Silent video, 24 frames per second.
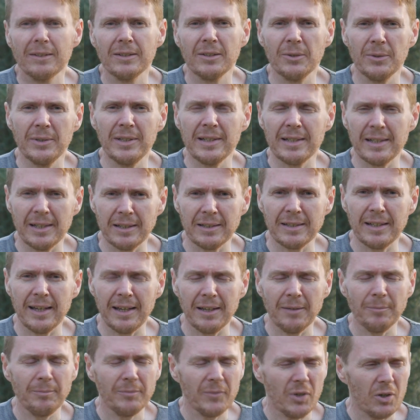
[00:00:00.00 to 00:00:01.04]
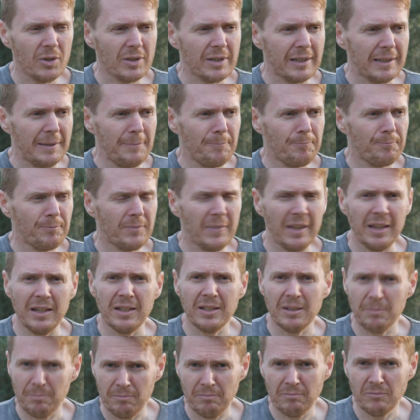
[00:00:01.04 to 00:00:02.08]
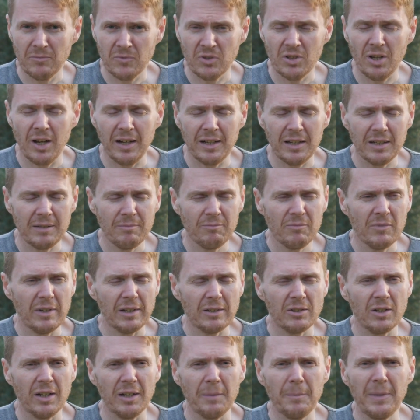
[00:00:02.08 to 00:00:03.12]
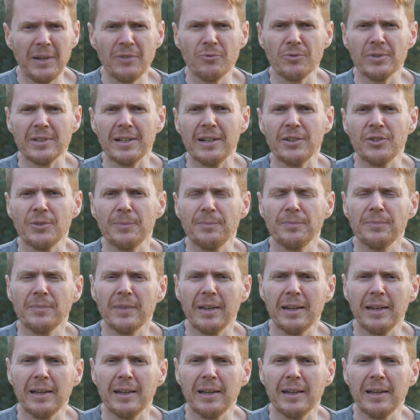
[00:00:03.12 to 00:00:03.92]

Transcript: So in this little town, Oxley, there's a tiny petrol station,